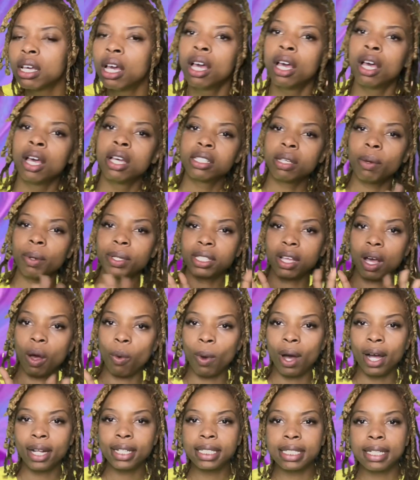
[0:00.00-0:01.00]
So we started
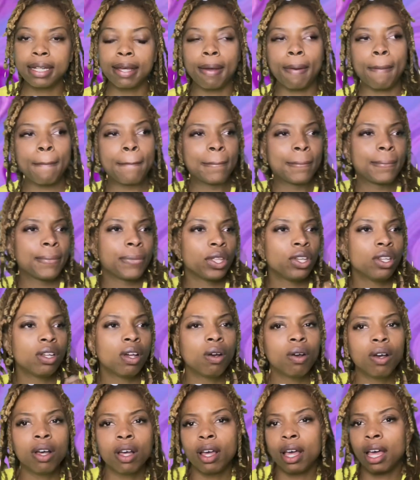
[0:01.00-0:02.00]
watching it. You
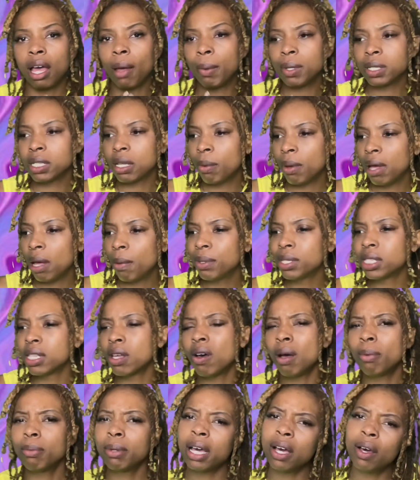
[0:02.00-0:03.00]
know, episode episode.
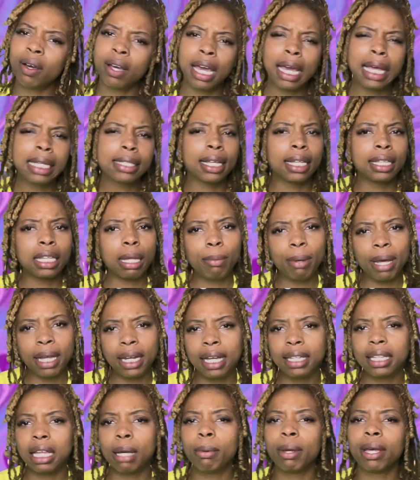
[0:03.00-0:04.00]
I'm like, okay, it's not that bad, not
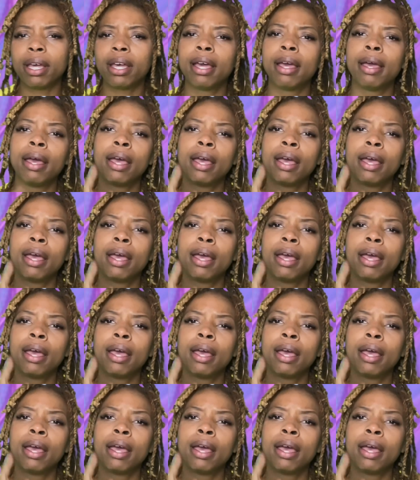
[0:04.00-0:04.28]
that bad.